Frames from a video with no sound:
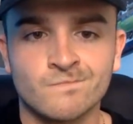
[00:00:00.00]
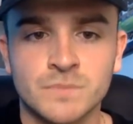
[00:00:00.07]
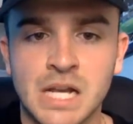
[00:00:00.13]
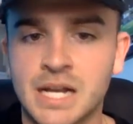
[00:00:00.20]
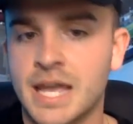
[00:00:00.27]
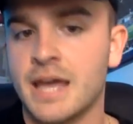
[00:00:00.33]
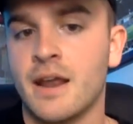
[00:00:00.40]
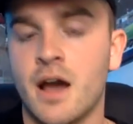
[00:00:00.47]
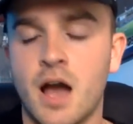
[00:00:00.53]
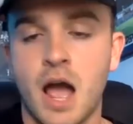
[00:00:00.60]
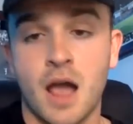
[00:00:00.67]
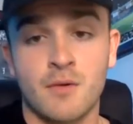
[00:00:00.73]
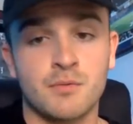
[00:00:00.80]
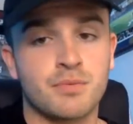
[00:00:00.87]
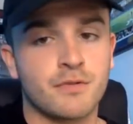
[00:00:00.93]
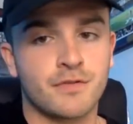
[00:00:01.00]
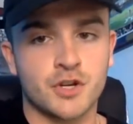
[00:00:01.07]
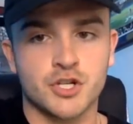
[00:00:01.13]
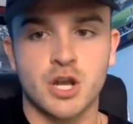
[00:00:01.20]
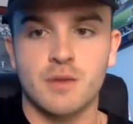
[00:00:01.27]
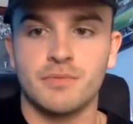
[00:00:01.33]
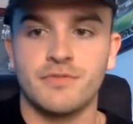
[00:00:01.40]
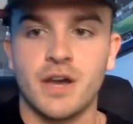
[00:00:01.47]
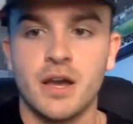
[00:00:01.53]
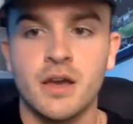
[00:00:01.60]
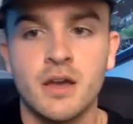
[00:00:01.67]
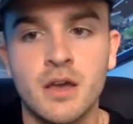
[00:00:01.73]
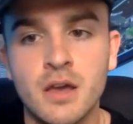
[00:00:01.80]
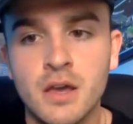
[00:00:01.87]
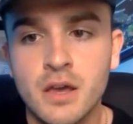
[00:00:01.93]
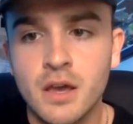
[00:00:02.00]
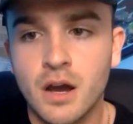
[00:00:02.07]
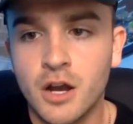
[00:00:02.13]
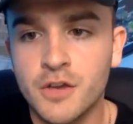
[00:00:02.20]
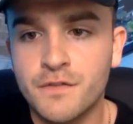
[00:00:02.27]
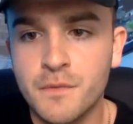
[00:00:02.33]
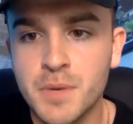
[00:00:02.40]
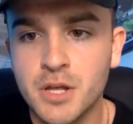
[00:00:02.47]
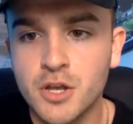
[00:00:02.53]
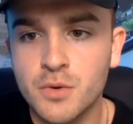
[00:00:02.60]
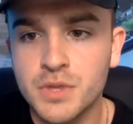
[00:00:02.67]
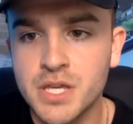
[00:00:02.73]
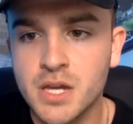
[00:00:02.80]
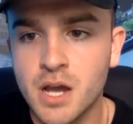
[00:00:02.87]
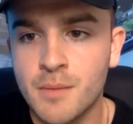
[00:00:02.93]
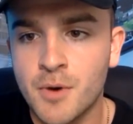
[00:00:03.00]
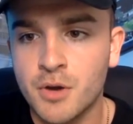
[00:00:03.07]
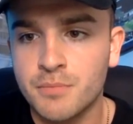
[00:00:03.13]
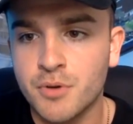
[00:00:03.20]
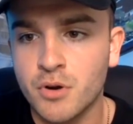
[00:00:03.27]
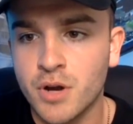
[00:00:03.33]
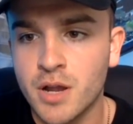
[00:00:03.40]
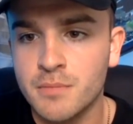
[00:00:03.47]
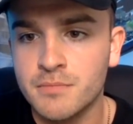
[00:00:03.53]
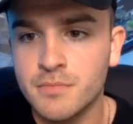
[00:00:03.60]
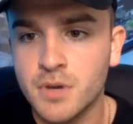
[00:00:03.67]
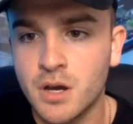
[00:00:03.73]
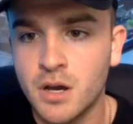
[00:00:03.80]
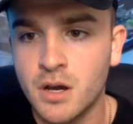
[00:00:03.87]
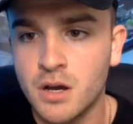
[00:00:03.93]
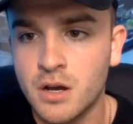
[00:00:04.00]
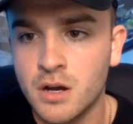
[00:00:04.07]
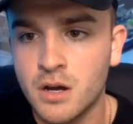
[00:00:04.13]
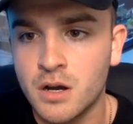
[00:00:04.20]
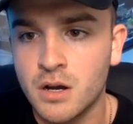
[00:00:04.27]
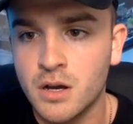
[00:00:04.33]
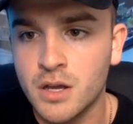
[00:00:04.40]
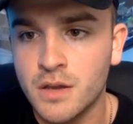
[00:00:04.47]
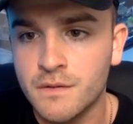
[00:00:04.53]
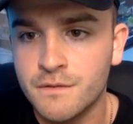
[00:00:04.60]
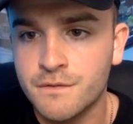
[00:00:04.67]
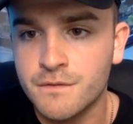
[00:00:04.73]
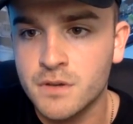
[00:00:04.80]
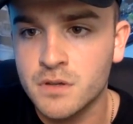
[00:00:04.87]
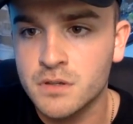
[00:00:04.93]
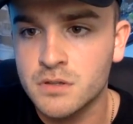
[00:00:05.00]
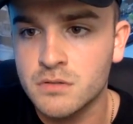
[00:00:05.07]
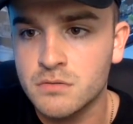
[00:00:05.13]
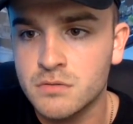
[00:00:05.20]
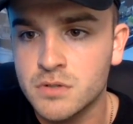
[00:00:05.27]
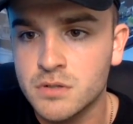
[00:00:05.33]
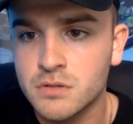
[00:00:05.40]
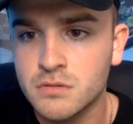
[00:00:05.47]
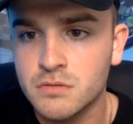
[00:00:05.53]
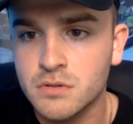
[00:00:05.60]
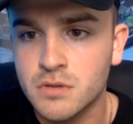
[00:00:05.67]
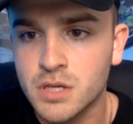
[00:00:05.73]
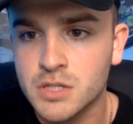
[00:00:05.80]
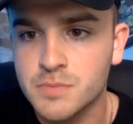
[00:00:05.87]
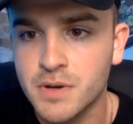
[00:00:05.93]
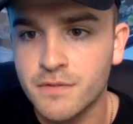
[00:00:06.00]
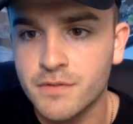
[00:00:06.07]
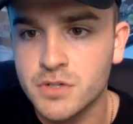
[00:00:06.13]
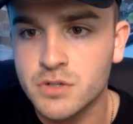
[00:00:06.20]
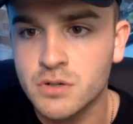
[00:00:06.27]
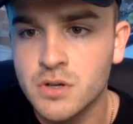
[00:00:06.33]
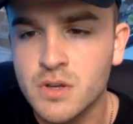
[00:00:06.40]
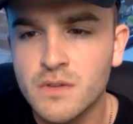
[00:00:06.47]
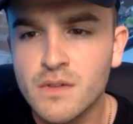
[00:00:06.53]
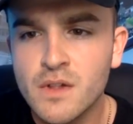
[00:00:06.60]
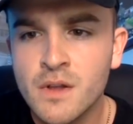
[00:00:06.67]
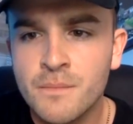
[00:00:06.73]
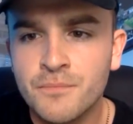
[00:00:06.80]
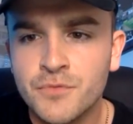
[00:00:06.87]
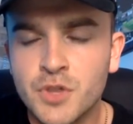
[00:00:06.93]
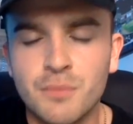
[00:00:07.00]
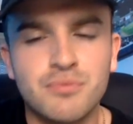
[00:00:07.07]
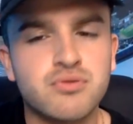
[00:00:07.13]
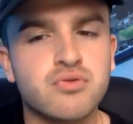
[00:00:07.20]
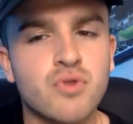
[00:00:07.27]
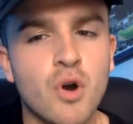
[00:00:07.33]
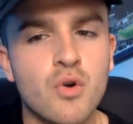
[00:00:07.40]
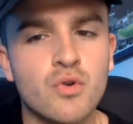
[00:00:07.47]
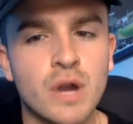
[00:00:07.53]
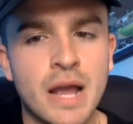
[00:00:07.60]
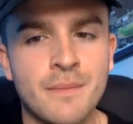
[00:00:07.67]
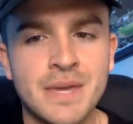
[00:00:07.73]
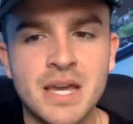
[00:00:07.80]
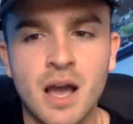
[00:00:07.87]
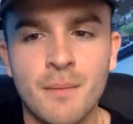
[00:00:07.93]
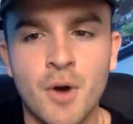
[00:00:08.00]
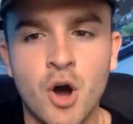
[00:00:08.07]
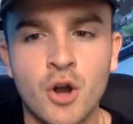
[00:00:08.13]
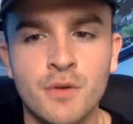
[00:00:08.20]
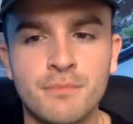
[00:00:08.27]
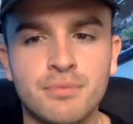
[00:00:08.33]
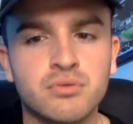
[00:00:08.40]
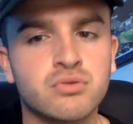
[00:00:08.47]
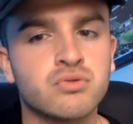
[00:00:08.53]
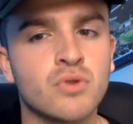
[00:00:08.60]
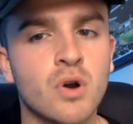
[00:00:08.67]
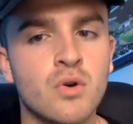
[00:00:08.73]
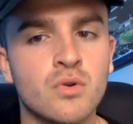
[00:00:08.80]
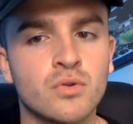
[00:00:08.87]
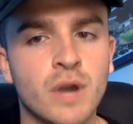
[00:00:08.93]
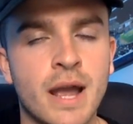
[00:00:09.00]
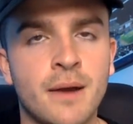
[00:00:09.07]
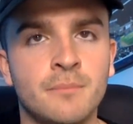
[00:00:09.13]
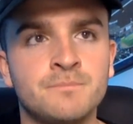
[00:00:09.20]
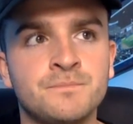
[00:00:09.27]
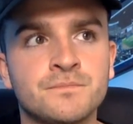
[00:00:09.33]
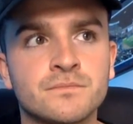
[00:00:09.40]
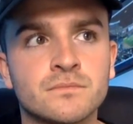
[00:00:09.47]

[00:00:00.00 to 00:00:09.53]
Again, I would prefer Shopify. Are you familiar with Ecom Hunt program? If you do you think it's beneficial? The program, Ecom Hunt program.